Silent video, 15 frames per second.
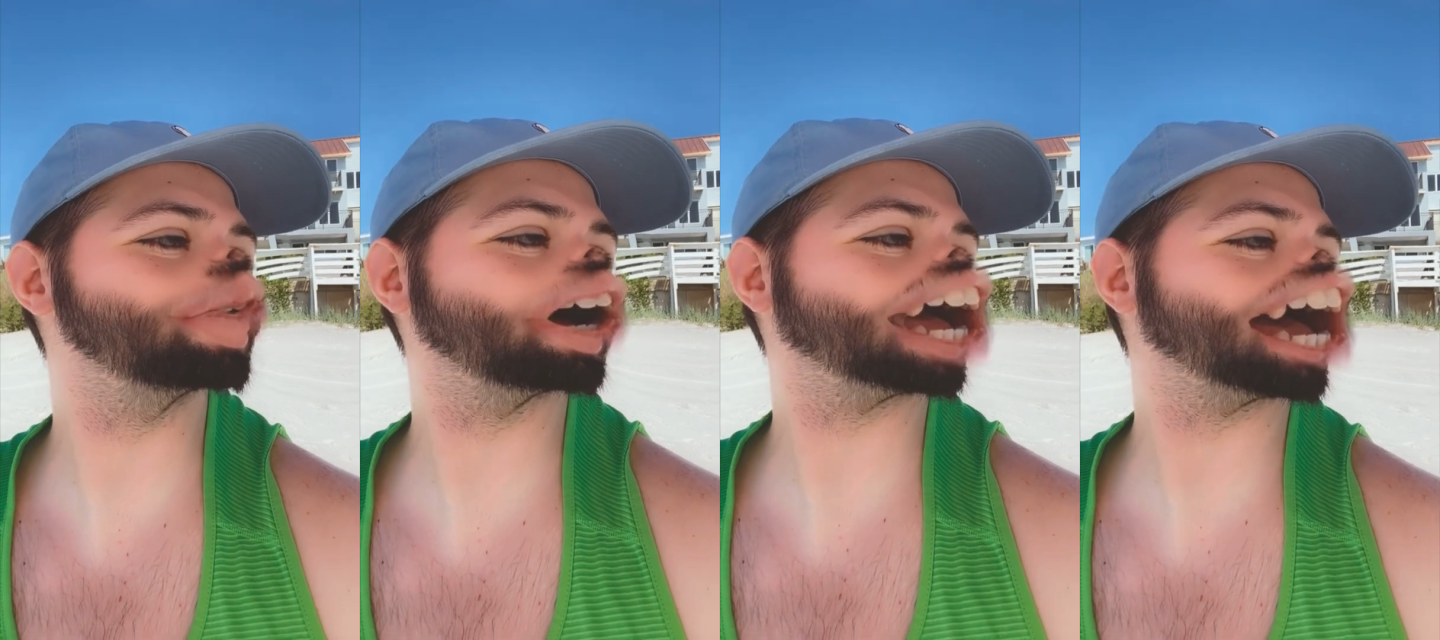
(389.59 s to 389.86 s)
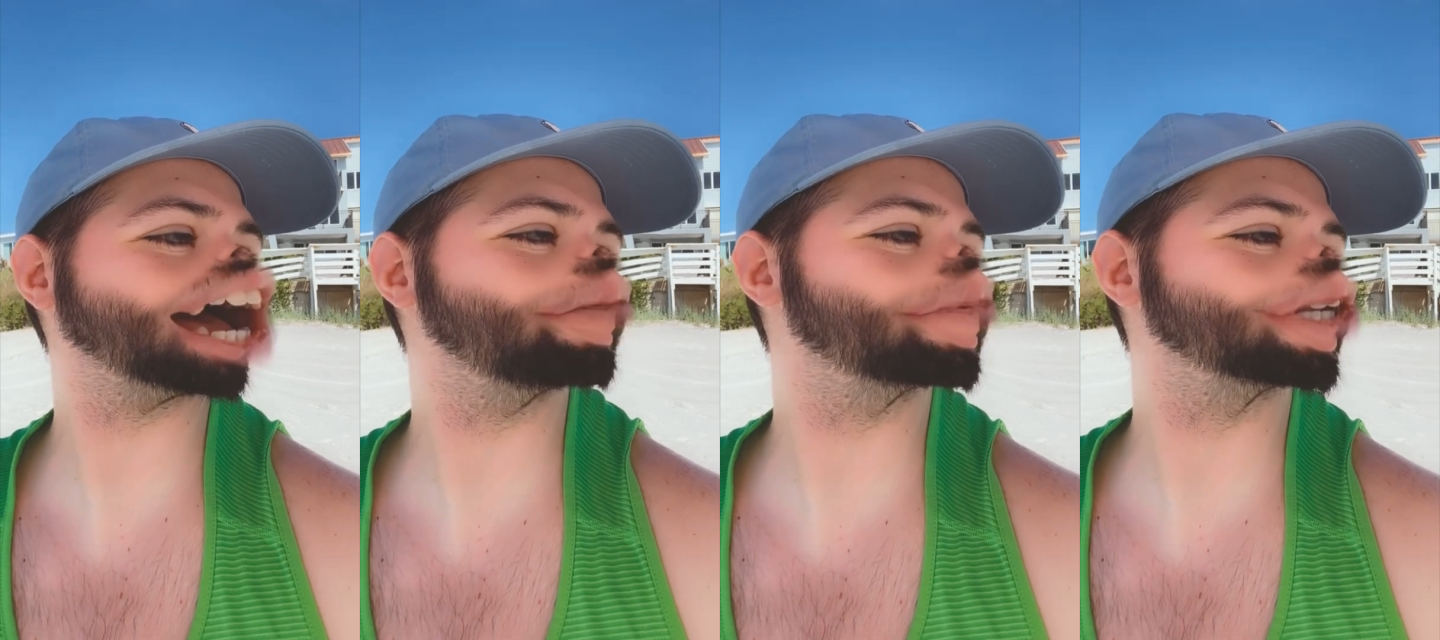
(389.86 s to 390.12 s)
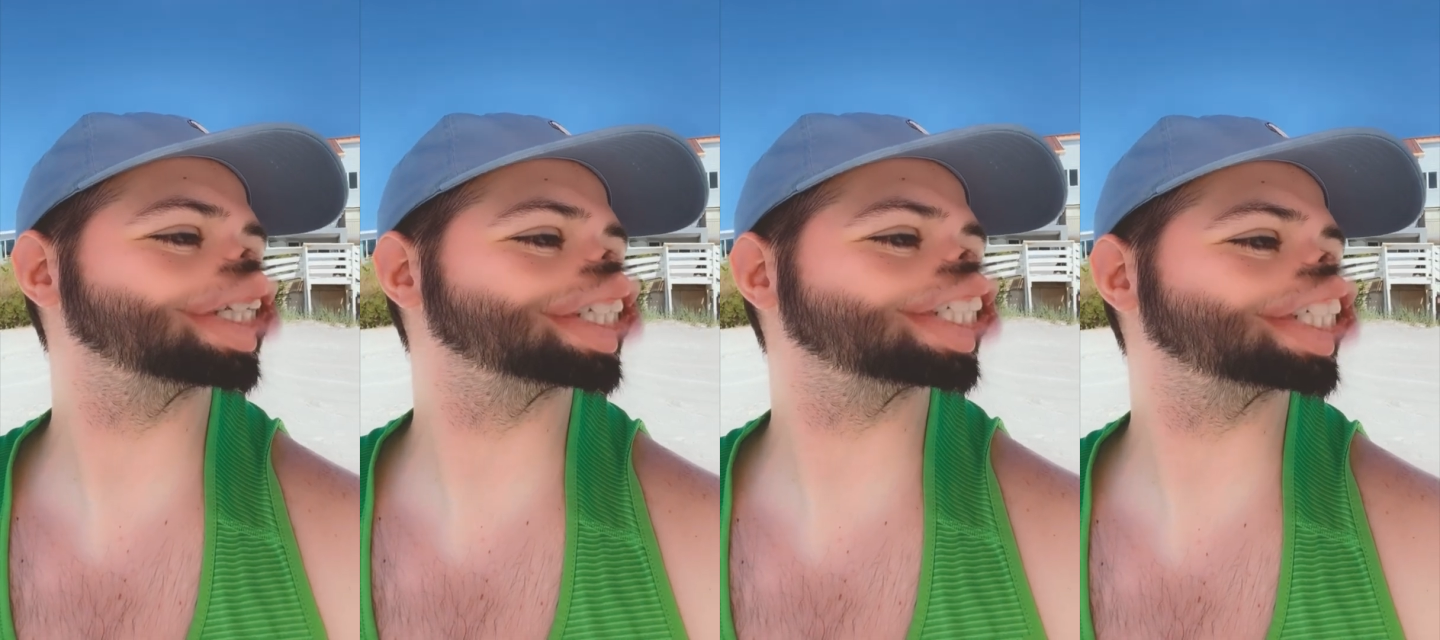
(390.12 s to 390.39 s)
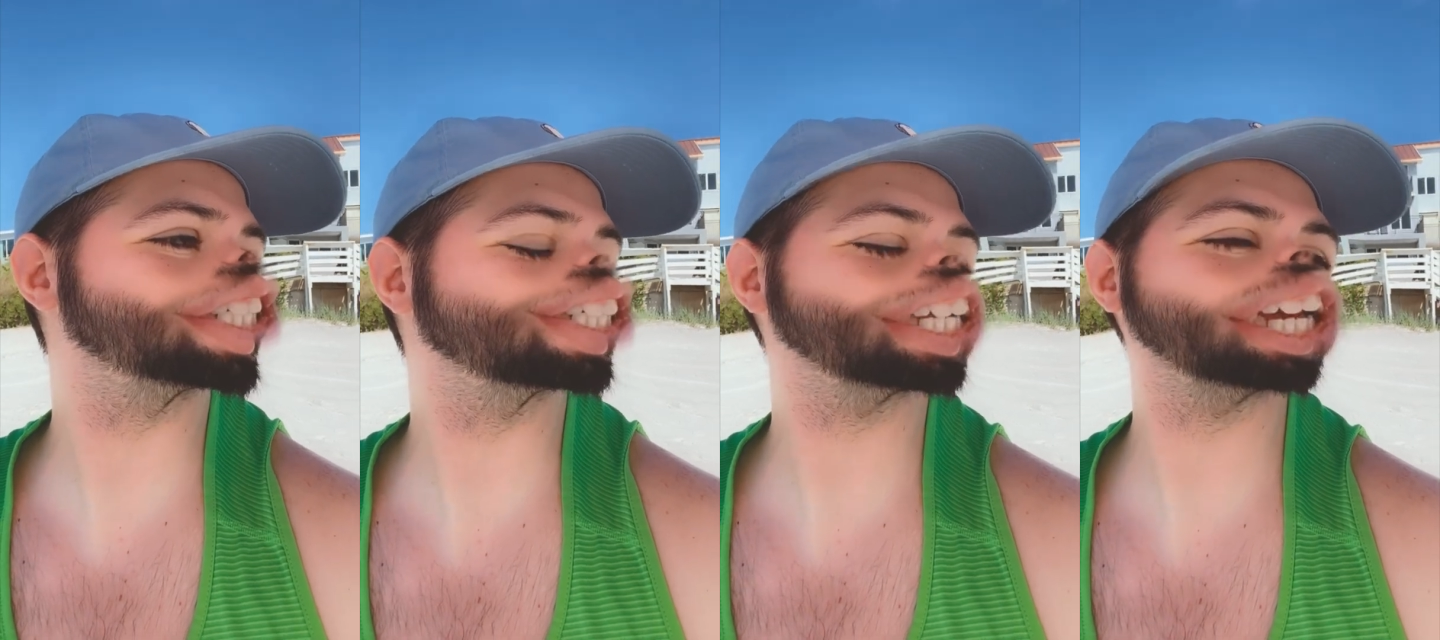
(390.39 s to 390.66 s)
what happens
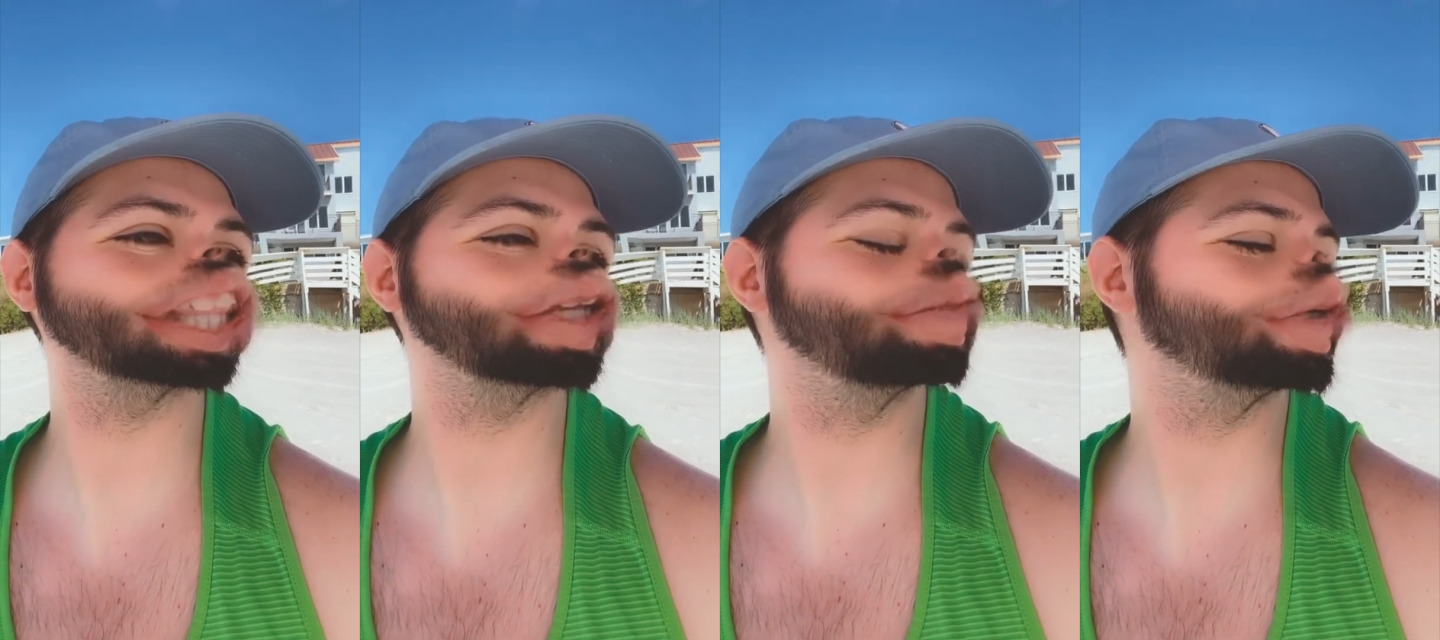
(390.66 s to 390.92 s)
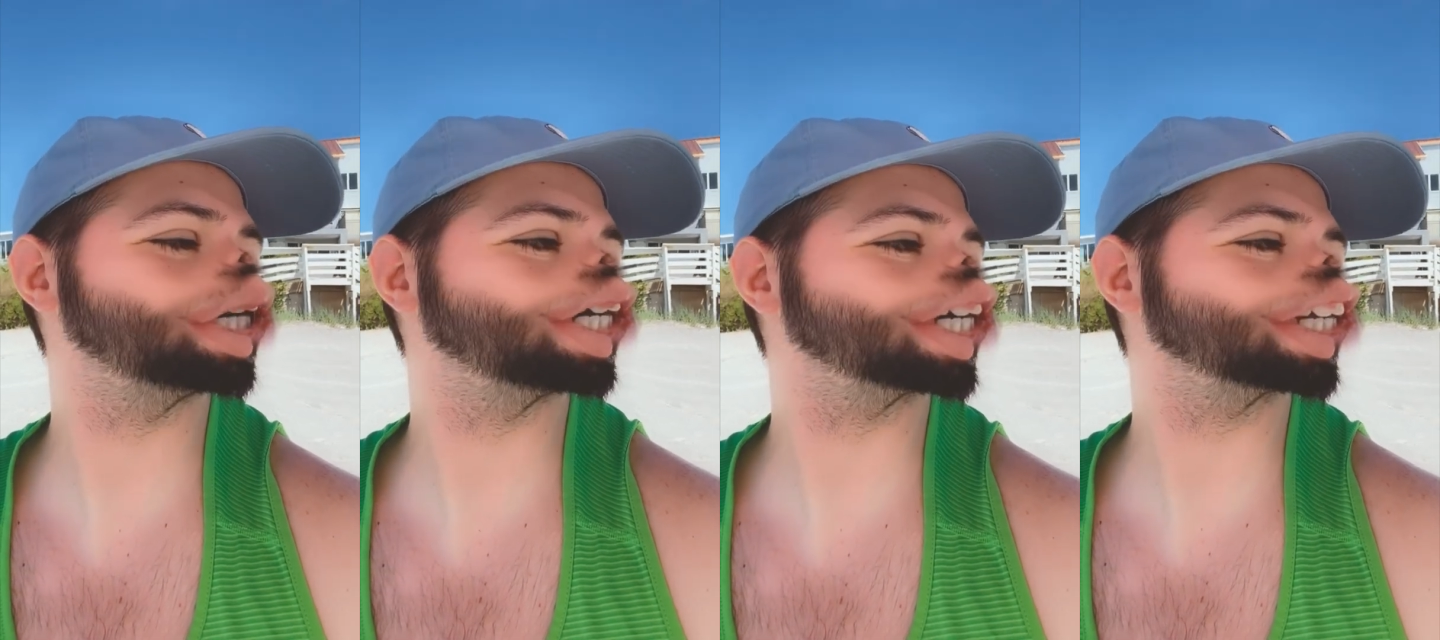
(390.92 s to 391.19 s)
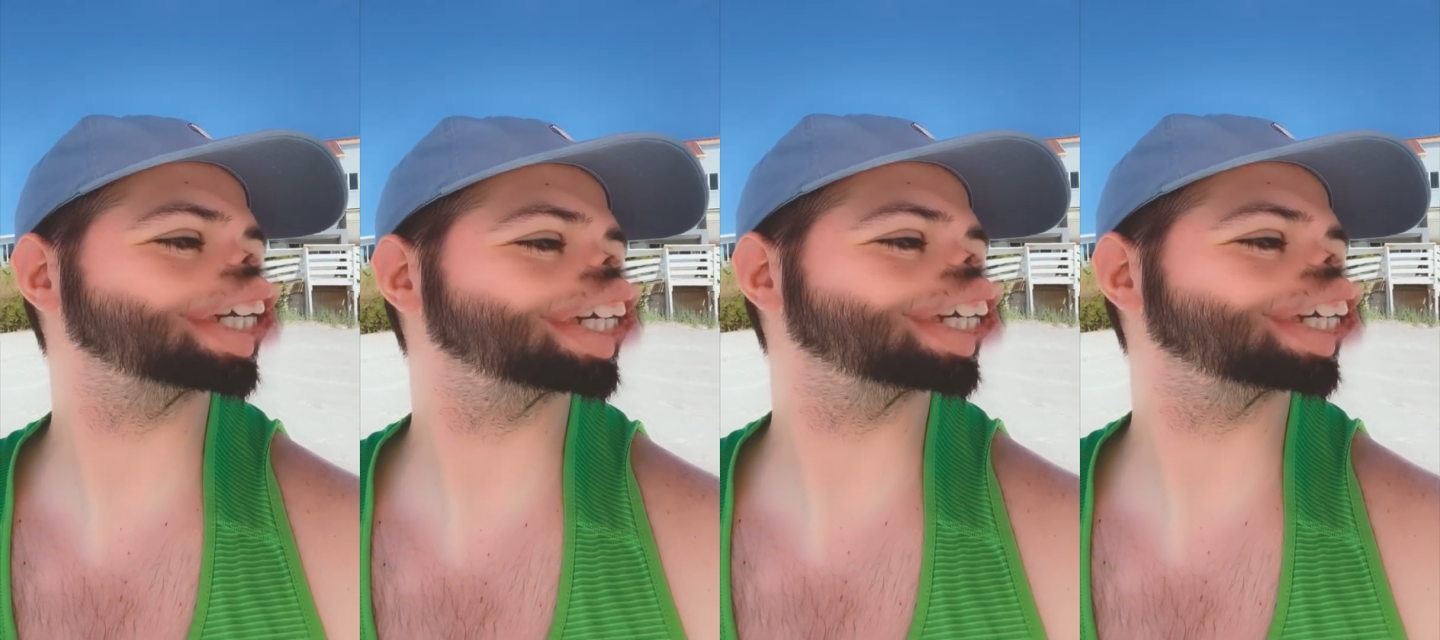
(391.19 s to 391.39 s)
in the book?